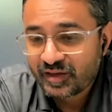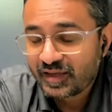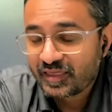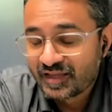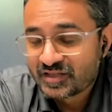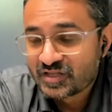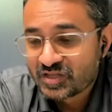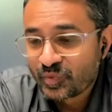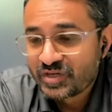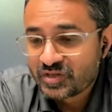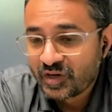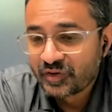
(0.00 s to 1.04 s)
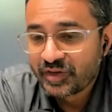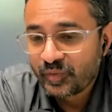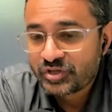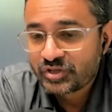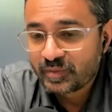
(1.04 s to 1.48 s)
this is the result that
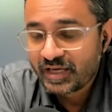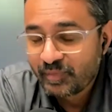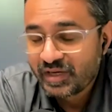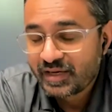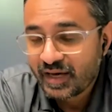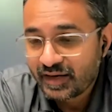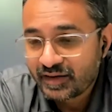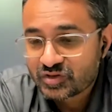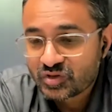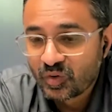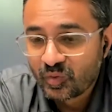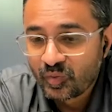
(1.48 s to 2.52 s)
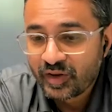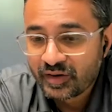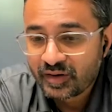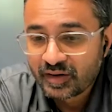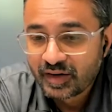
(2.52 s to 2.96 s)
we should be getting. So
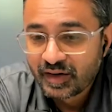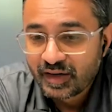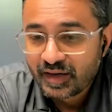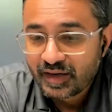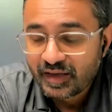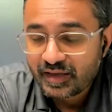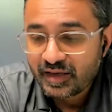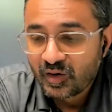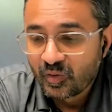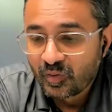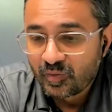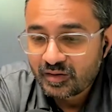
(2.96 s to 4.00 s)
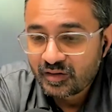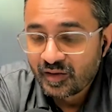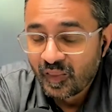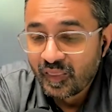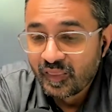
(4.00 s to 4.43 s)
whether,
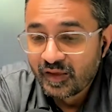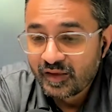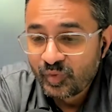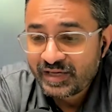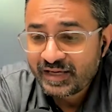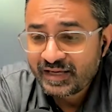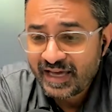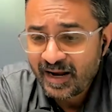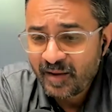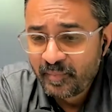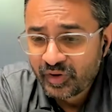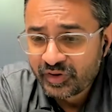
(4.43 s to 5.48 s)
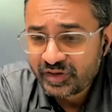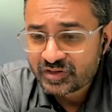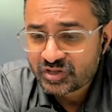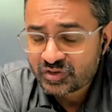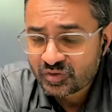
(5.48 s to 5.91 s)
we can get 1
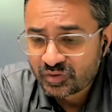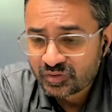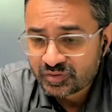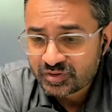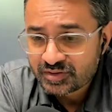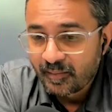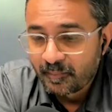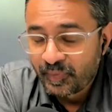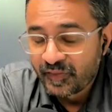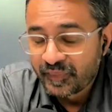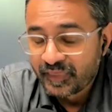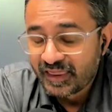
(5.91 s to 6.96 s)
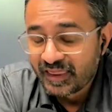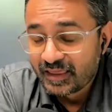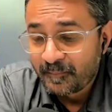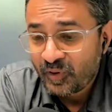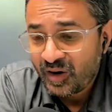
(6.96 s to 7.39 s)
million screws, but
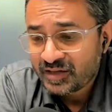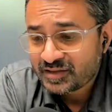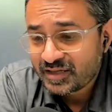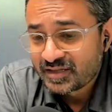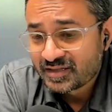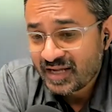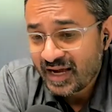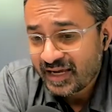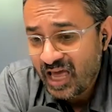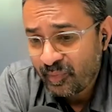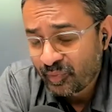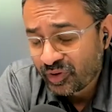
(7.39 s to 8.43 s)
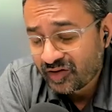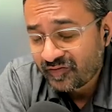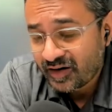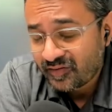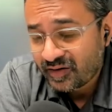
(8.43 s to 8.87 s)
the process is not capable
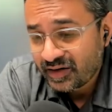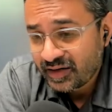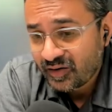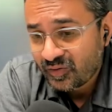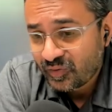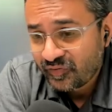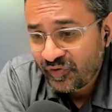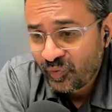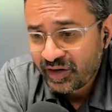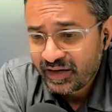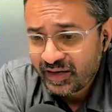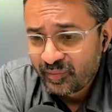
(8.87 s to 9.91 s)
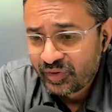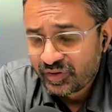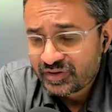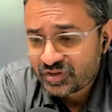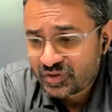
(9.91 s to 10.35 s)
of that right now. If we want to get 1
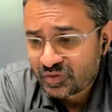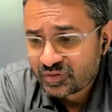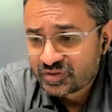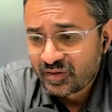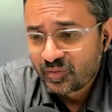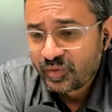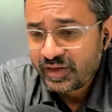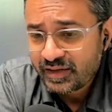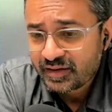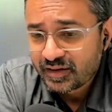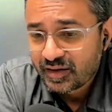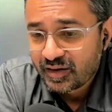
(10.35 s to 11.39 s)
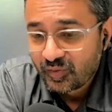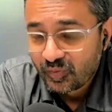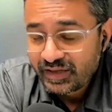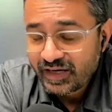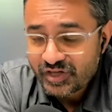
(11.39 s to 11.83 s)
million screws in a week,
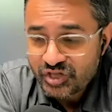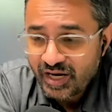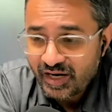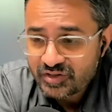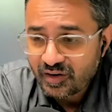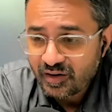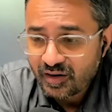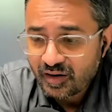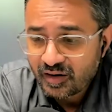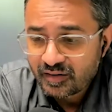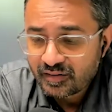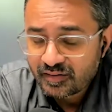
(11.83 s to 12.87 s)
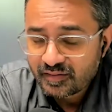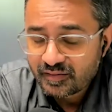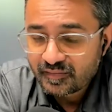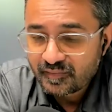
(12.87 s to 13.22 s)
we need to change our